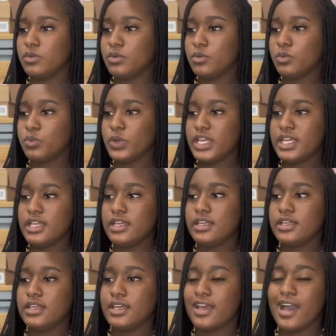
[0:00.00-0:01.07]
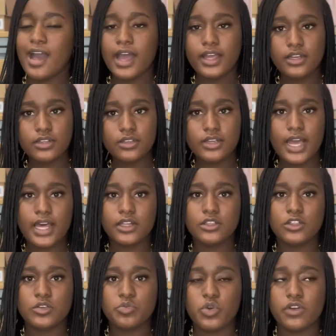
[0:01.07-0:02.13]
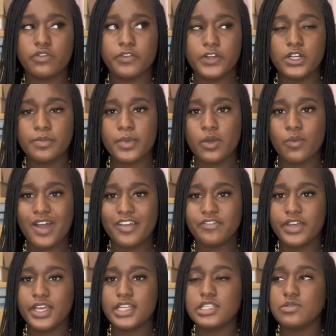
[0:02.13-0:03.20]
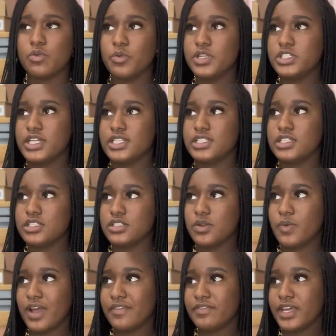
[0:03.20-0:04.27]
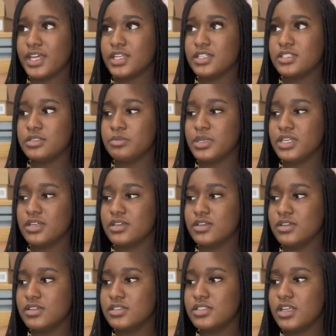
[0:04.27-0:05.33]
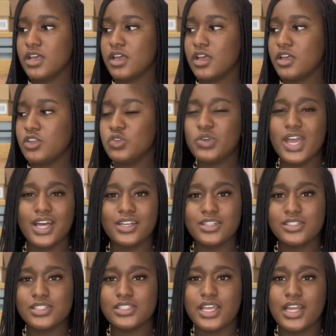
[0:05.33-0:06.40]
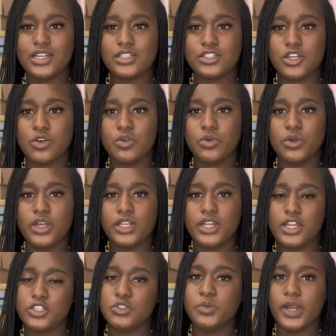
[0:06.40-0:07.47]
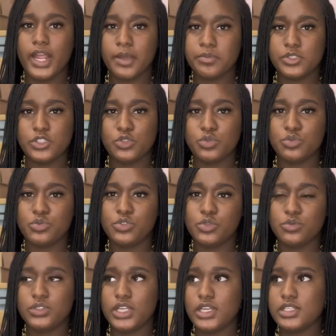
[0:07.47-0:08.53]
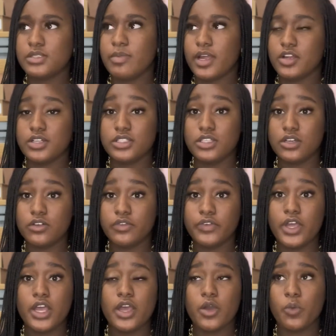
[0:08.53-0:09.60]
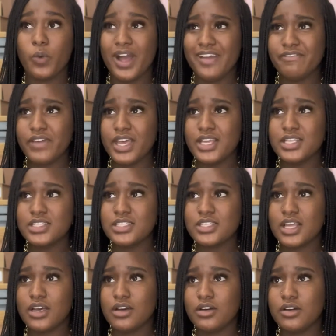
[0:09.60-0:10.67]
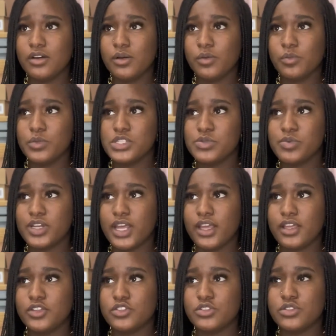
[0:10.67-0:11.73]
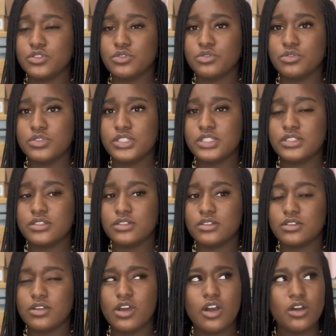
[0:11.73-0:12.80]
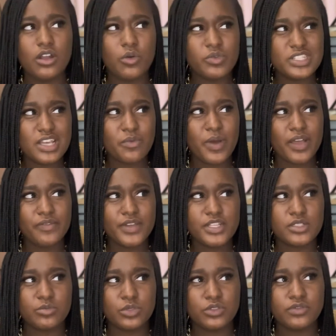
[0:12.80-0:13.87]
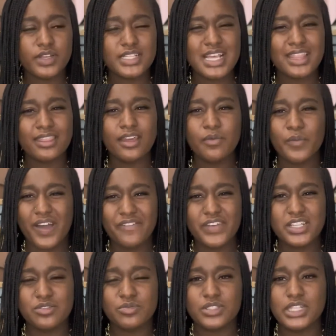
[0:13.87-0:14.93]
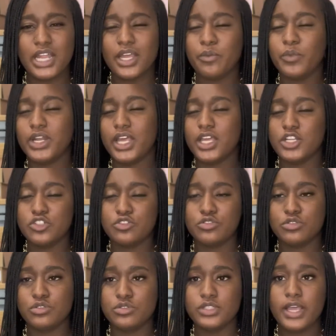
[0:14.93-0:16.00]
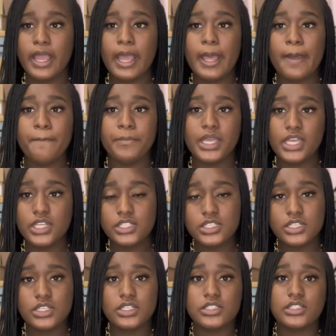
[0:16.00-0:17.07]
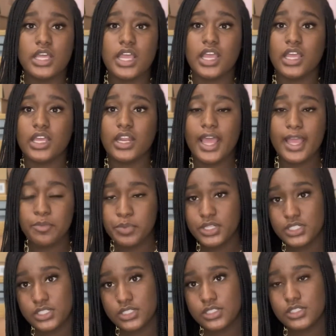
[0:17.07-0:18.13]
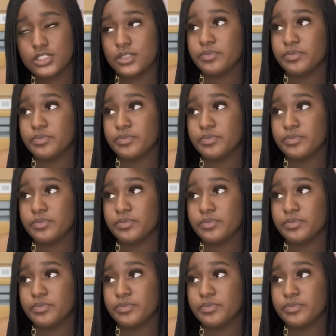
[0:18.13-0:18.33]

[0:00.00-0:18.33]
we kind of got a little more freedom in white phase when we transitioned to white phase, because you kind of just had to show that you were able to do things by yourself. White phase was when they introduced, hold on, was that white phase or blue phase? I think white phase was when they introduced PGs and APGs.